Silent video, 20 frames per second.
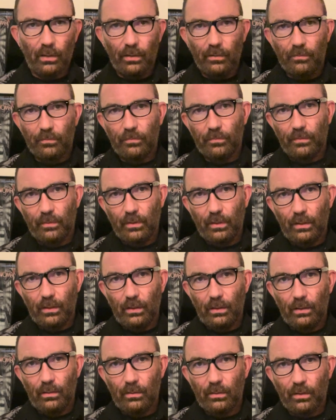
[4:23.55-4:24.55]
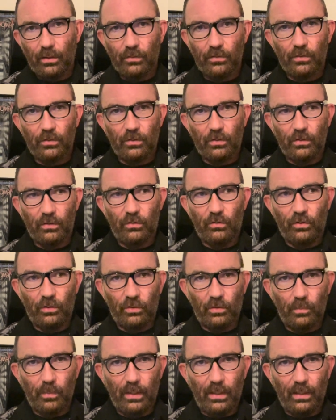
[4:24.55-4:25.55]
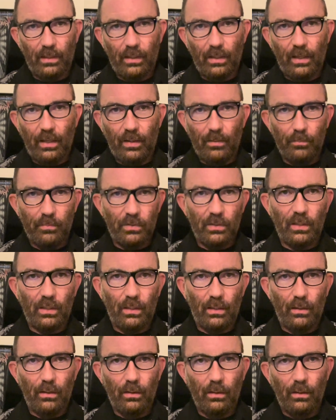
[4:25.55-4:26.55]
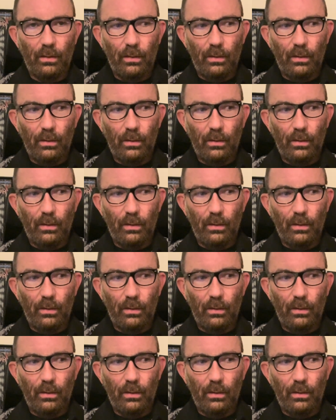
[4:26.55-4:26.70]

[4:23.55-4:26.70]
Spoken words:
of the narcissist just being empty